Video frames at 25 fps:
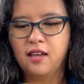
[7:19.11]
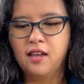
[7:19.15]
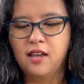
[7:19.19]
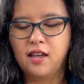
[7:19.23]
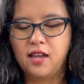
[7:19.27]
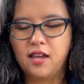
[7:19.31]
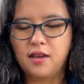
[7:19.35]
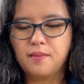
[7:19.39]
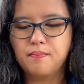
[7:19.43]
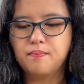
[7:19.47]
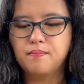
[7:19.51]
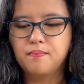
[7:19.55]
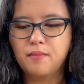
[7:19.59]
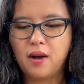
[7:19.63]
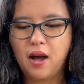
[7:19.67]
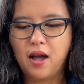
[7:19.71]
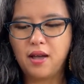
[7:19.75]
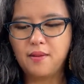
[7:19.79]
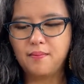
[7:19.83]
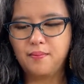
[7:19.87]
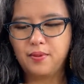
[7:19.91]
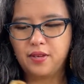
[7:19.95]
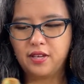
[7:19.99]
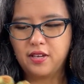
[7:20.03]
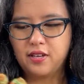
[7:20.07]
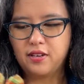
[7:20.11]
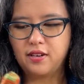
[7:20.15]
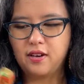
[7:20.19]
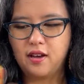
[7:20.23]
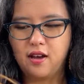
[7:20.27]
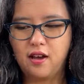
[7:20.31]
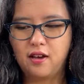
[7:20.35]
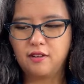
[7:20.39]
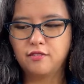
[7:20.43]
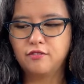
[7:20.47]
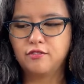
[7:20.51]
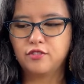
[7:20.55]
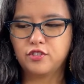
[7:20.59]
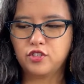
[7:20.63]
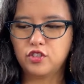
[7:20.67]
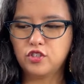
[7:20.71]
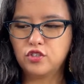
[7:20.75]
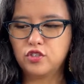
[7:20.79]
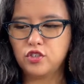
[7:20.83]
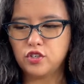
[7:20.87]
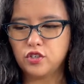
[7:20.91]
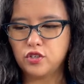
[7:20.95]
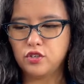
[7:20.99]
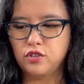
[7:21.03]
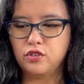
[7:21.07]
it might be enough to
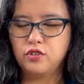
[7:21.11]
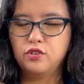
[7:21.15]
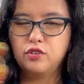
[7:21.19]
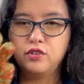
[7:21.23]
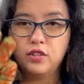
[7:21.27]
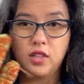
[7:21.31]
do